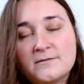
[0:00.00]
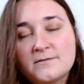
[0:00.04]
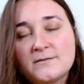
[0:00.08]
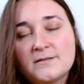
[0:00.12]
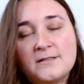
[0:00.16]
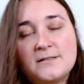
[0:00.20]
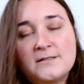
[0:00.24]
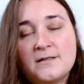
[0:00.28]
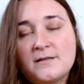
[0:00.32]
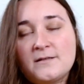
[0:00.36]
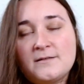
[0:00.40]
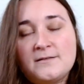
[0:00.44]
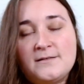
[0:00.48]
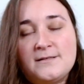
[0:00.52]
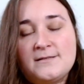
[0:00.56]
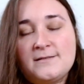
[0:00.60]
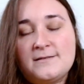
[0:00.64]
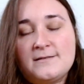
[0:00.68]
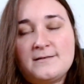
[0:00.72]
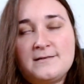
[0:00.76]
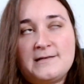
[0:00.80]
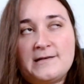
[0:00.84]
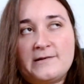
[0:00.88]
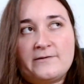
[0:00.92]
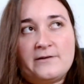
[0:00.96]
An
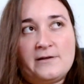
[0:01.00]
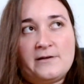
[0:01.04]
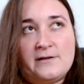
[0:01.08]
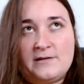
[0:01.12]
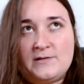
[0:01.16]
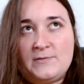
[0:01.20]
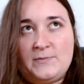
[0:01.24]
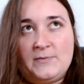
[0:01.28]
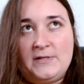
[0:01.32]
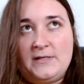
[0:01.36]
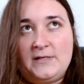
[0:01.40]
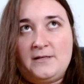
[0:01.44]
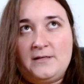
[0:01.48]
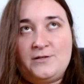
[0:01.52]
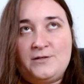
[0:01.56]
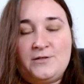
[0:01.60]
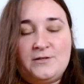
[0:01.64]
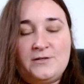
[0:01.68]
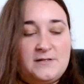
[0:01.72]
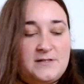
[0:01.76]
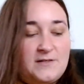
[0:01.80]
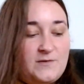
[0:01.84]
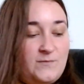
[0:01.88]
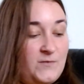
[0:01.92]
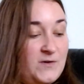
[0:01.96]
unnecessary explanation
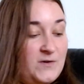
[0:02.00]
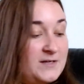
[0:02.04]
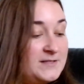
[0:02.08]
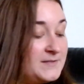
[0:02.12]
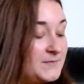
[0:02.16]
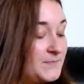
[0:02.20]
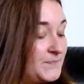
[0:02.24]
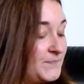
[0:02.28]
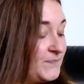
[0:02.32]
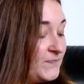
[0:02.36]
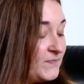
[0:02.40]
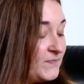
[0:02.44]
in some ways.